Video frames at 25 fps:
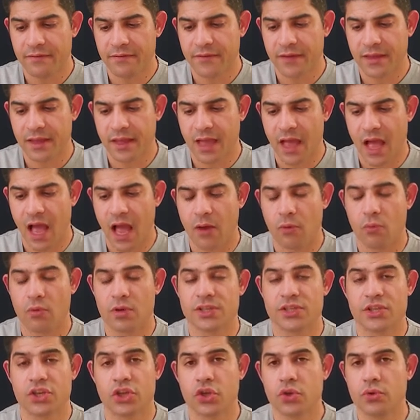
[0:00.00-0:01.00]
believe
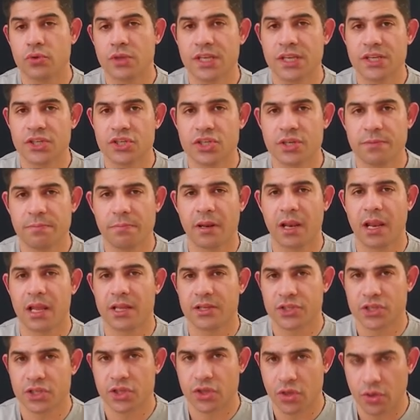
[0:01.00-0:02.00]
I was
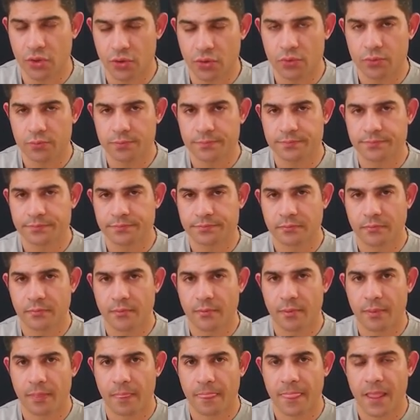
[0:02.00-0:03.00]
UTG +2.
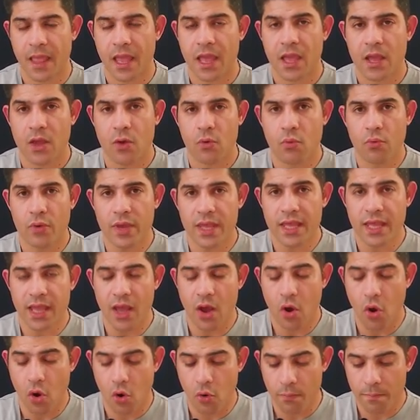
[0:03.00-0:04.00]

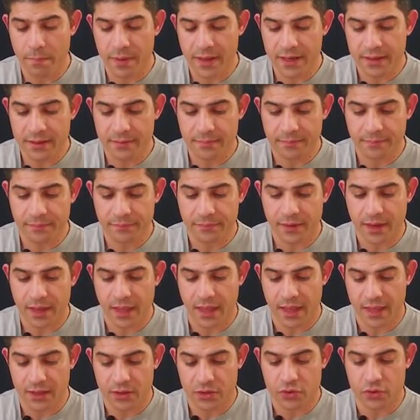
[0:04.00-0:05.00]
We open
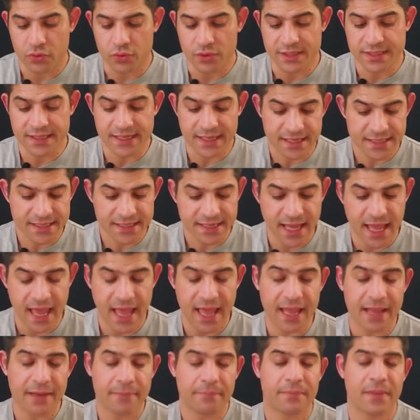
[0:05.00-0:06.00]
to
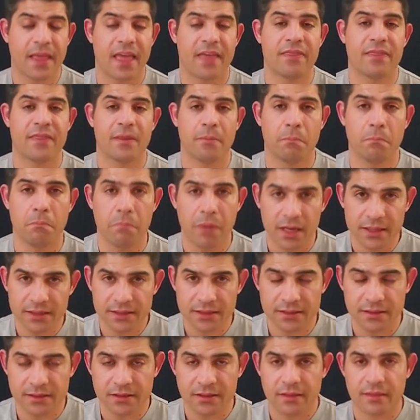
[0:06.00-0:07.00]
6K and the
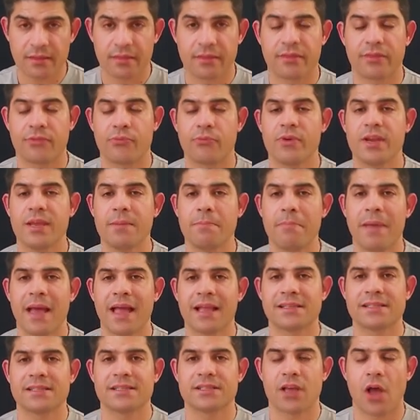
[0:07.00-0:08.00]
button,
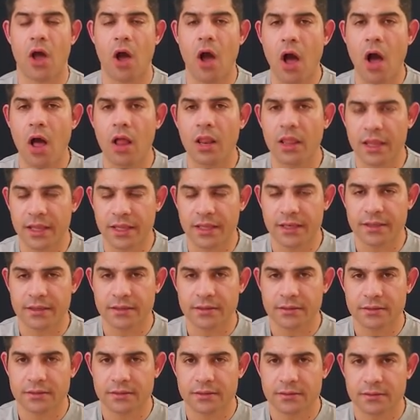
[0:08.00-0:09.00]
3 bets
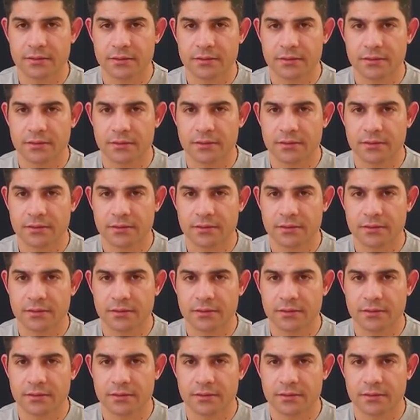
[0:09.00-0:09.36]
all in,